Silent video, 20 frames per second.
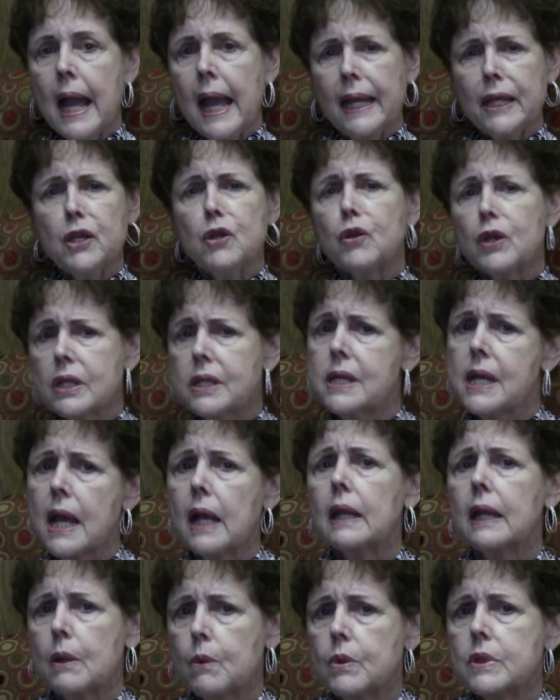and you could
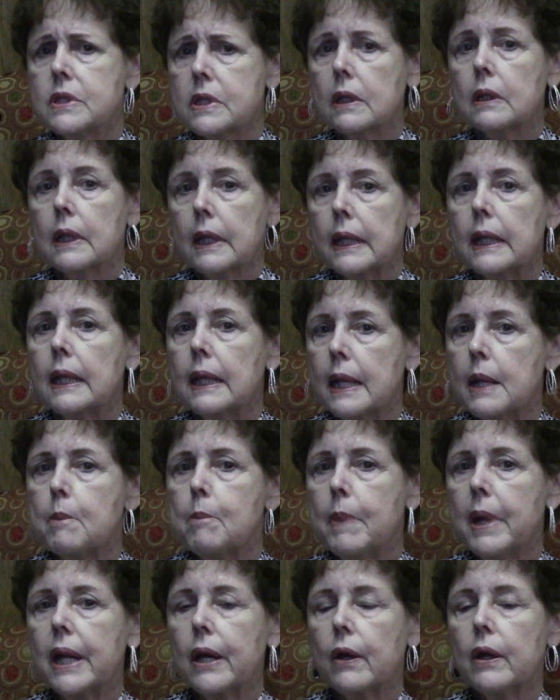tell he was a little
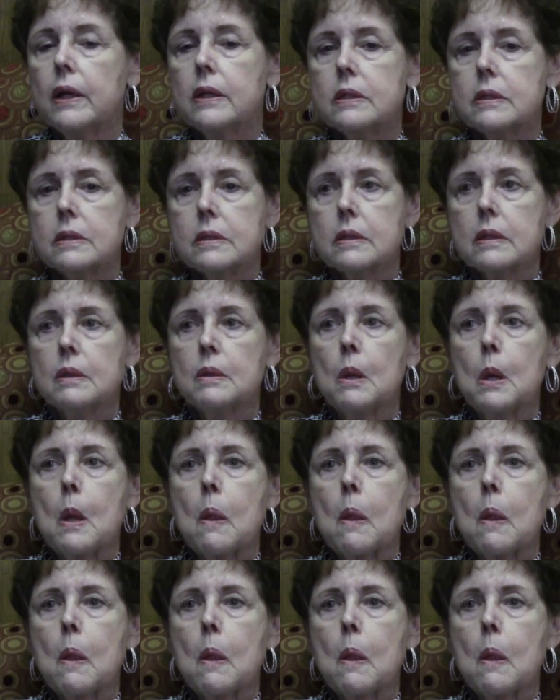embarrassed,